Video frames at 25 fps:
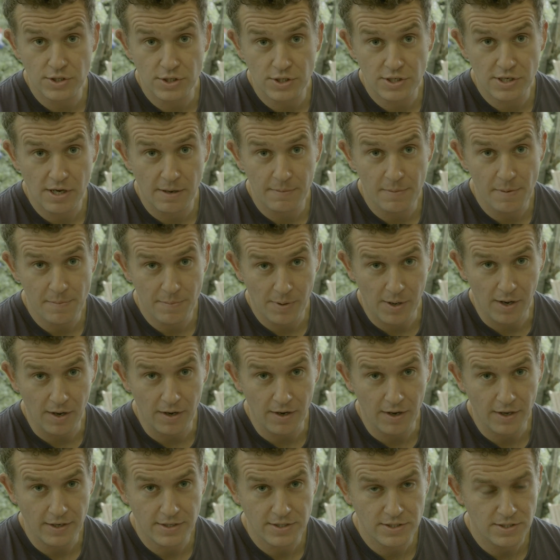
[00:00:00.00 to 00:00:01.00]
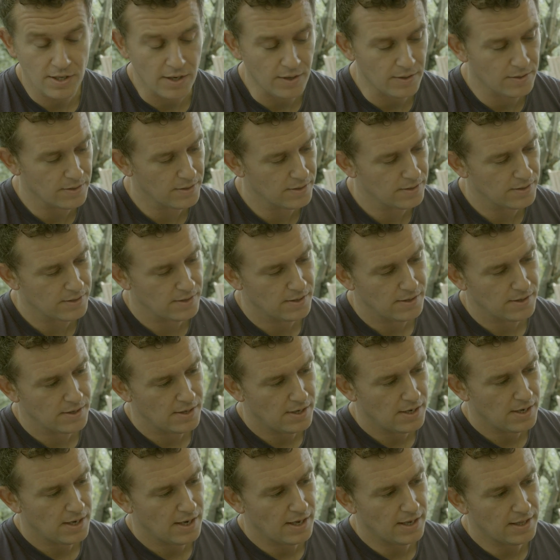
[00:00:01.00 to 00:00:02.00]
just come apart like so.
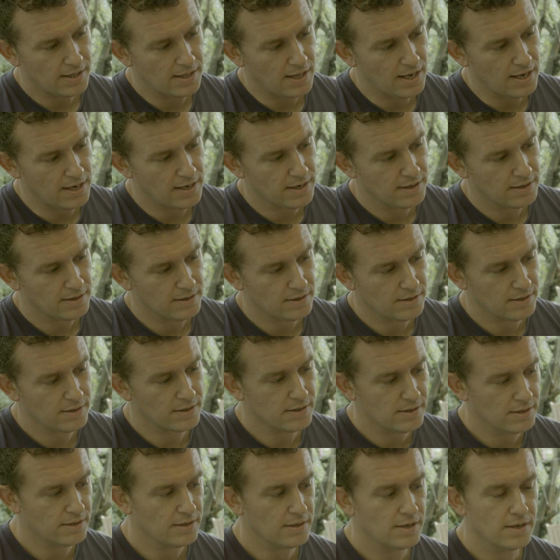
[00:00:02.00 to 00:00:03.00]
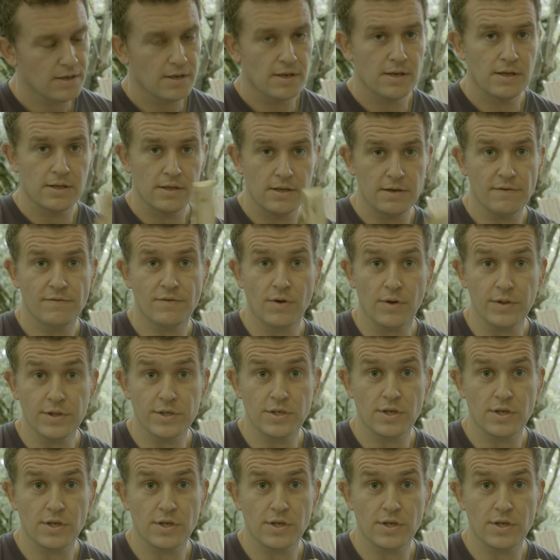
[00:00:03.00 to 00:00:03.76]
And then you've got the